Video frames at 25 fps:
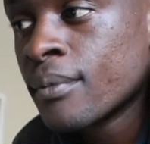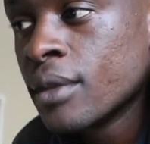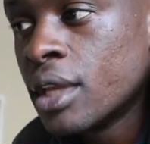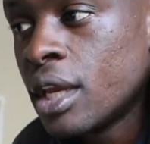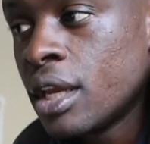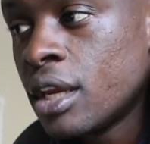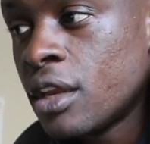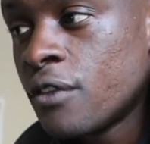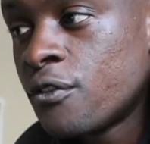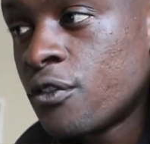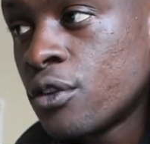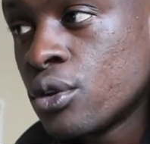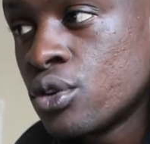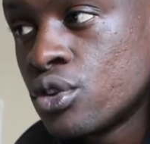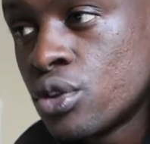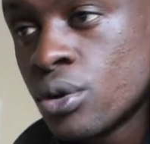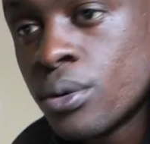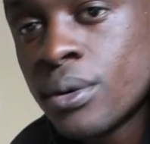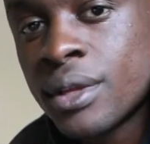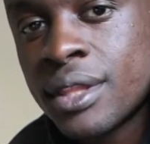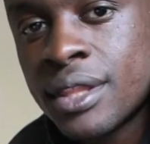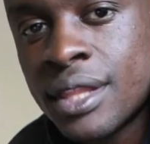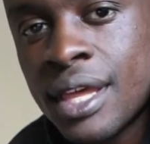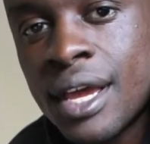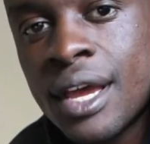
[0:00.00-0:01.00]
And if you're
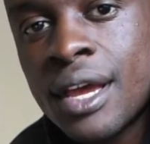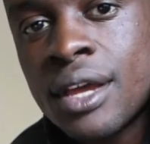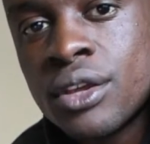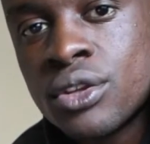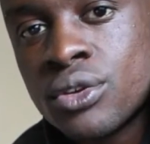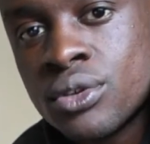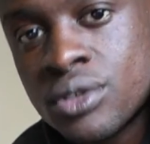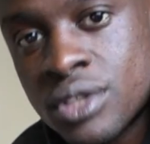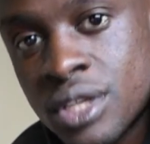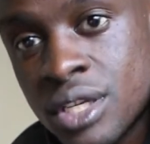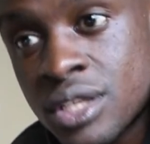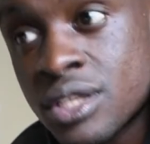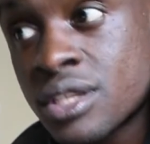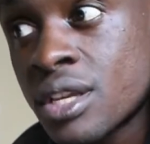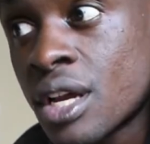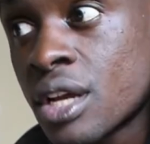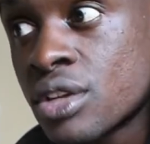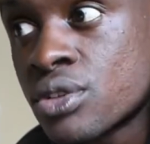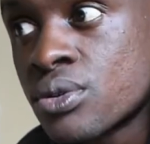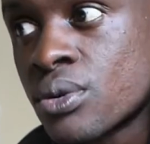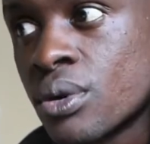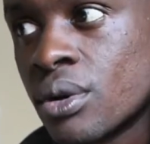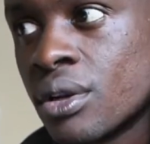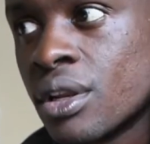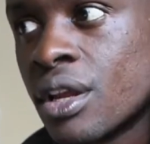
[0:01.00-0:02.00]
doing that, your
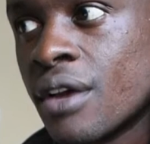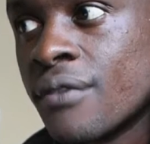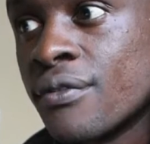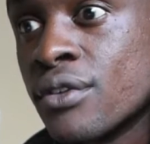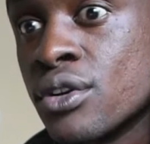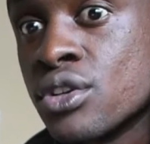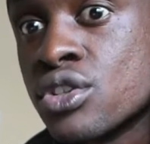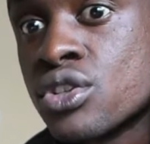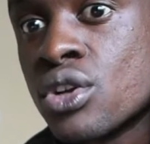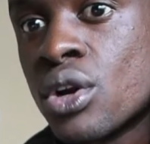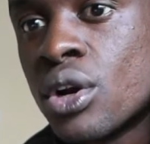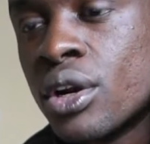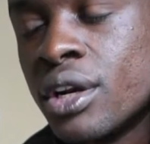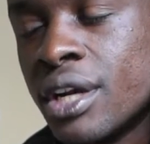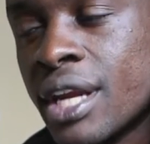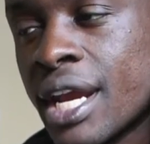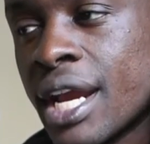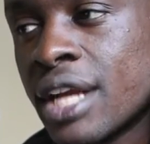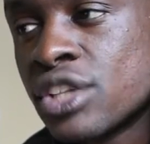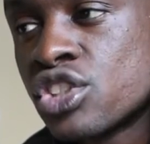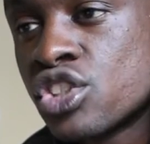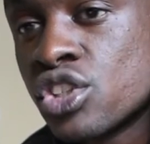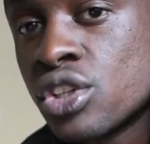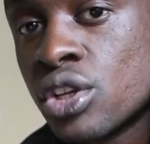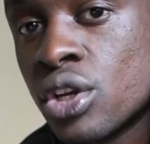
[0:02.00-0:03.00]
testosterone levels are
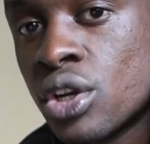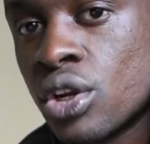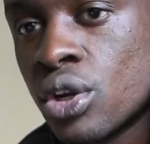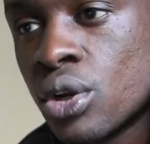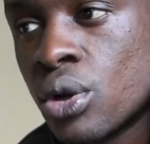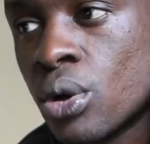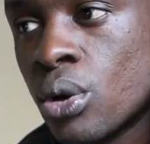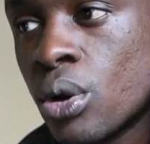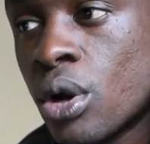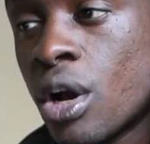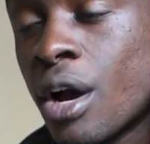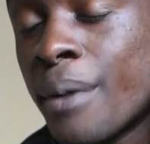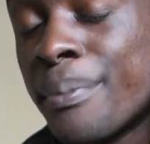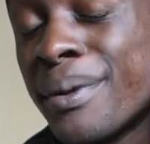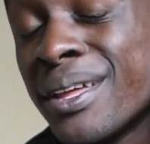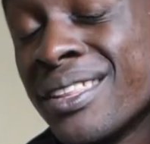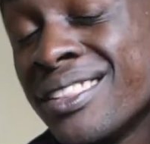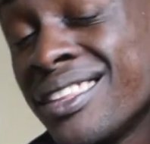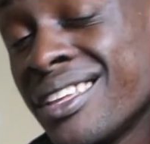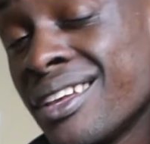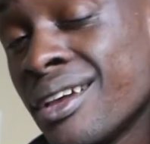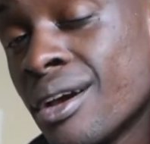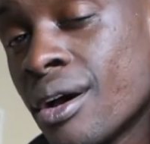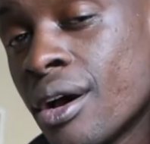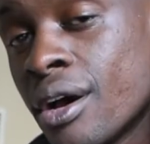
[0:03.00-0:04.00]
naturally gonna go up. And
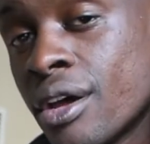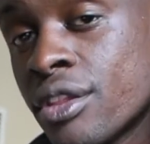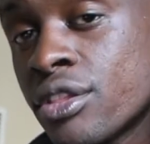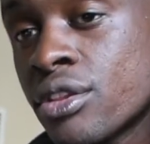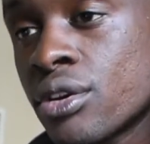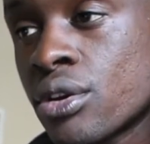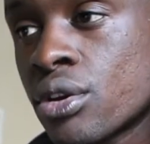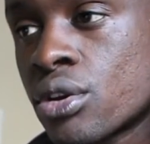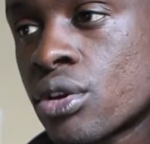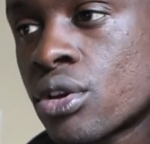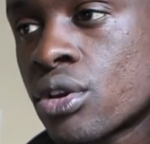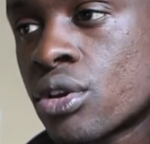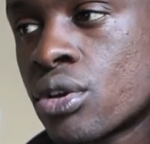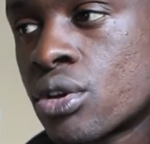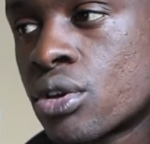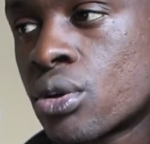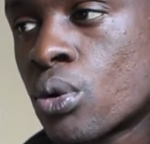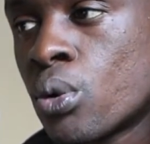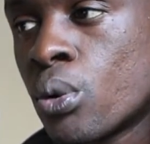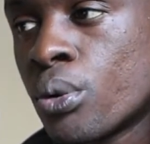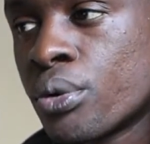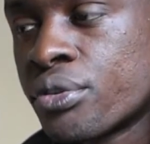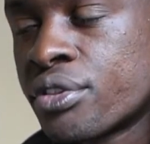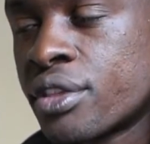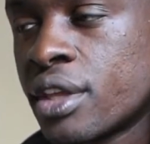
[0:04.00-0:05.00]
the other
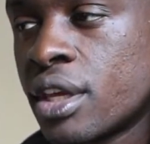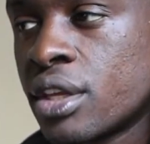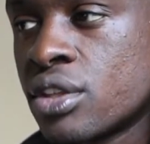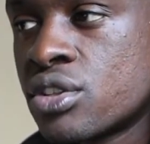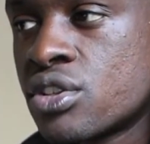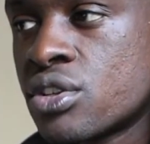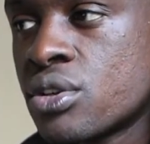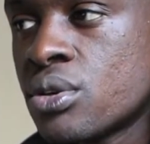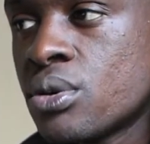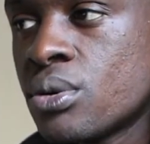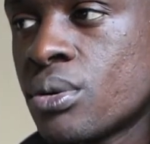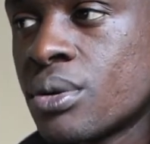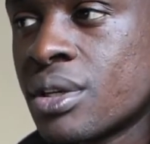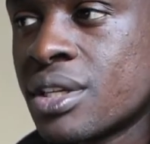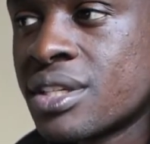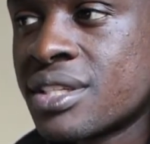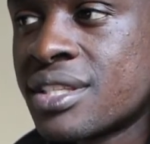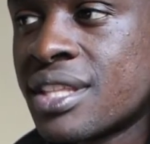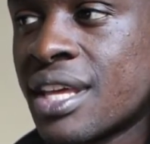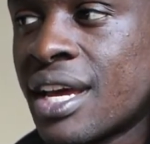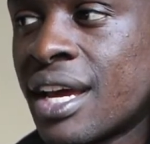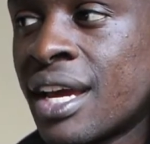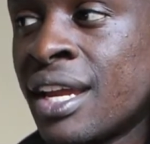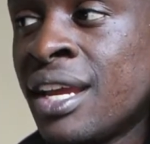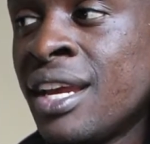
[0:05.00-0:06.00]
cool thing too is
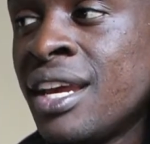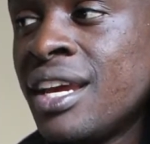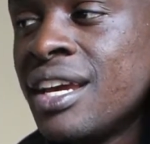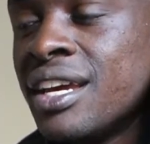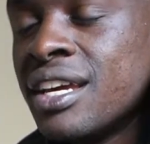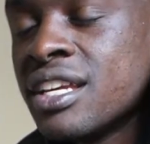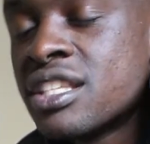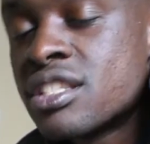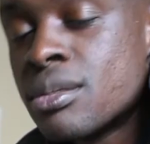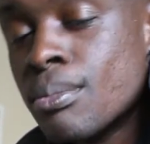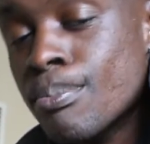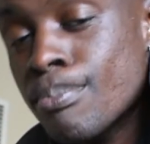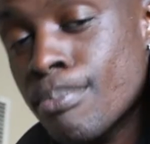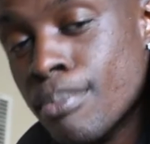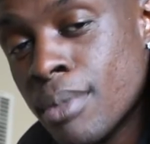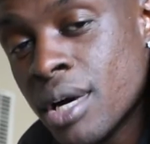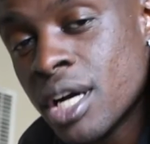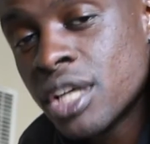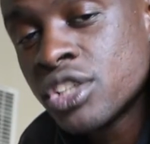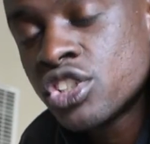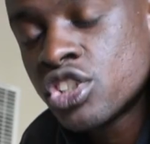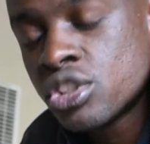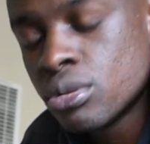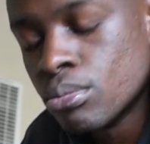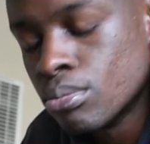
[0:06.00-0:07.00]
that it's
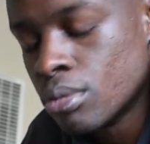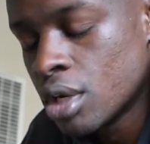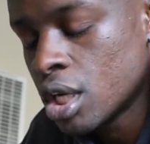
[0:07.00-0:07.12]
much